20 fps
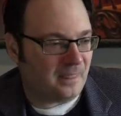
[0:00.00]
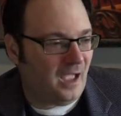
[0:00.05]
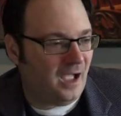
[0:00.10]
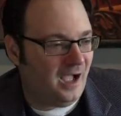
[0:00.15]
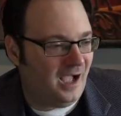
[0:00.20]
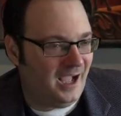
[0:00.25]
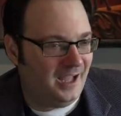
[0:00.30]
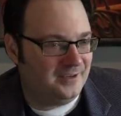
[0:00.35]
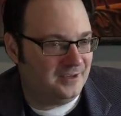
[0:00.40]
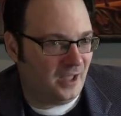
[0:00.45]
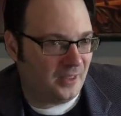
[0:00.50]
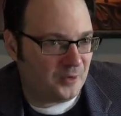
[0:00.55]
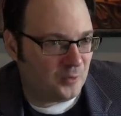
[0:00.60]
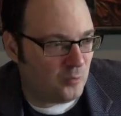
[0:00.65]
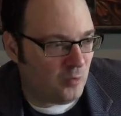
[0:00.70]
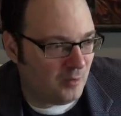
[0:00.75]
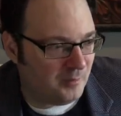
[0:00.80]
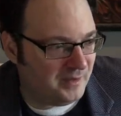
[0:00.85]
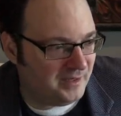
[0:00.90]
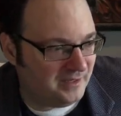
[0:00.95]
Uh, another
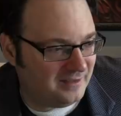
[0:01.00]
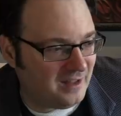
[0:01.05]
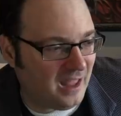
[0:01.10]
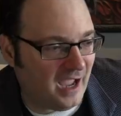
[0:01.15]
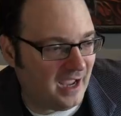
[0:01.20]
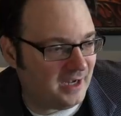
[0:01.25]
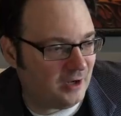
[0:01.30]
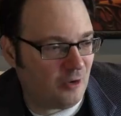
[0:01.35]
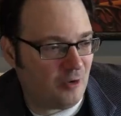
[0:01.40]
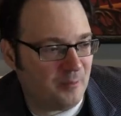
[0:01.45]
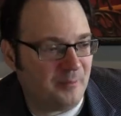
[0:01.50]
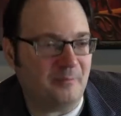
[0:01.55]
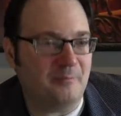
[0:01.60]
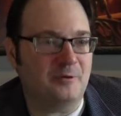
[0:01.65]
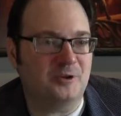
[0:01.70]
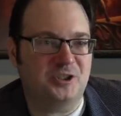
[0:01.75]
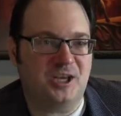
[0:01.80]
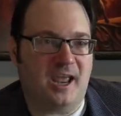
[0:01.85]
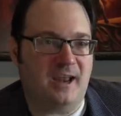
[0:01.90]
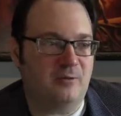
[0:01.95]
woman in line, I
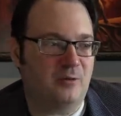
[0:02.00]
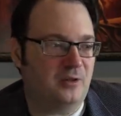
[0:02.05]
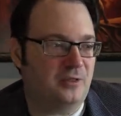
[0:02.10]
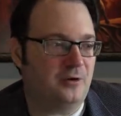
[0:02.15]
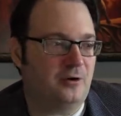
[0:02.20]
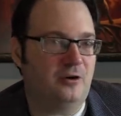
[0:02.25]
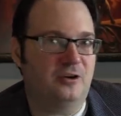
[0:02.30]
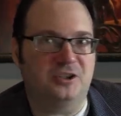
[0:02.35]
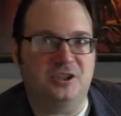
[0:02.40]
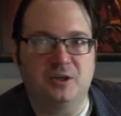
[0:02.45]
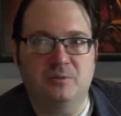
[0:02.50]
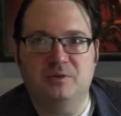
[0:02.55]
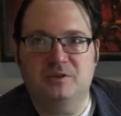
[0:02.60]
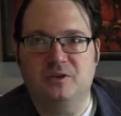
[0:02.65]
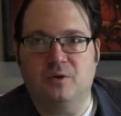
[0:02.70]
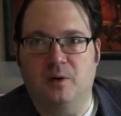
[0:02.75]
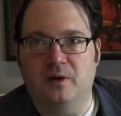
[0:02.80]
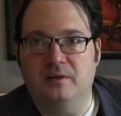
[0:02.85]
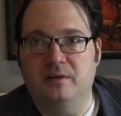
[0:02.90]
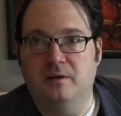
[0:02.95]
remember chatting with her, and she was
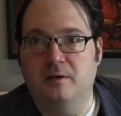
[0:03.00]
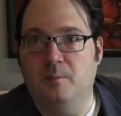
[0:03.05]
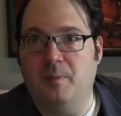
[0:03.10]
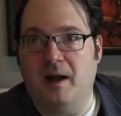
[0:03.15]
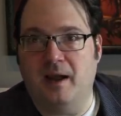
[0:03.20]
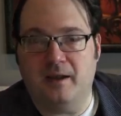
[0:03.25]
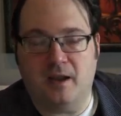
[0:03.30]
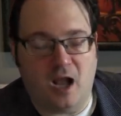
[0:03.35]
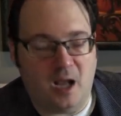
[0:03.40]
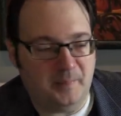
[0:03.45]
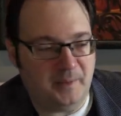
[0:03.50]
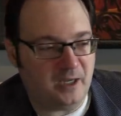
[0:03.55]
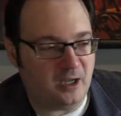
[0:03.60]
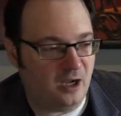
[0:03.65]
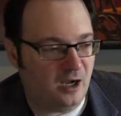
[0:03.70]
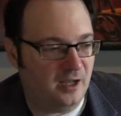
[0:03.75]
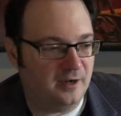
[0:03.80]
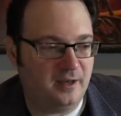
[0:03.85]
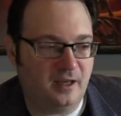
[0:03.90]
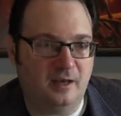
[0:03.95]
going to Dubai Comic
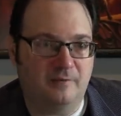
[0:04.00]
Con.